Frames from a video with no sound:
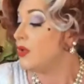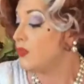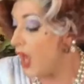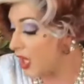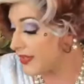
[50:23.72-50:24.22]

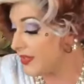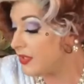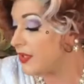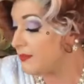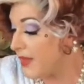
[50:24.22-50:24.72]
Rocky,
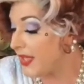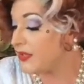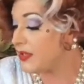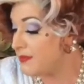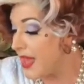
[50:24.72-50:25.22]
you met
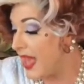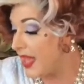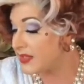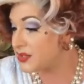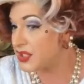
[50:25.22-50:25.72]
your
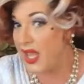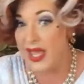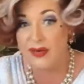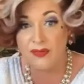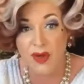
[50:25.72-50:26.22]
match.
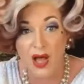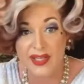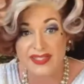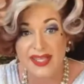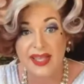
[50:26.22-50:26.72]
And
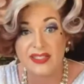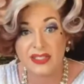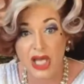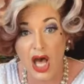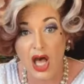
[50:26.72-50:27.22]
Rocky said,
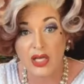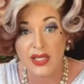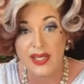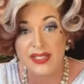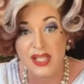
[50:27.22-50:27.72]
Doc,
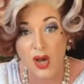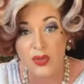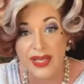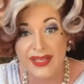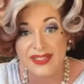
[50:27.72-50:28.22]
it's
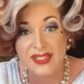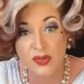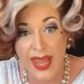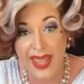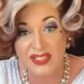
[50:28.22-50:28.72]
only a
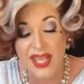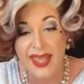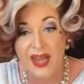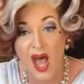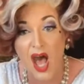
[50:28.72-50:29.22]
scratch,
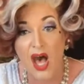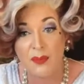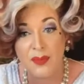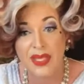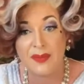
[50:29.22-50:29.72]
and
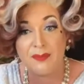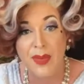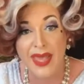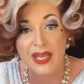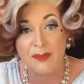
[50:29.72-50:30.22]
I'll be
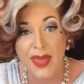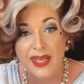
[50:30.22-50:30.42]
better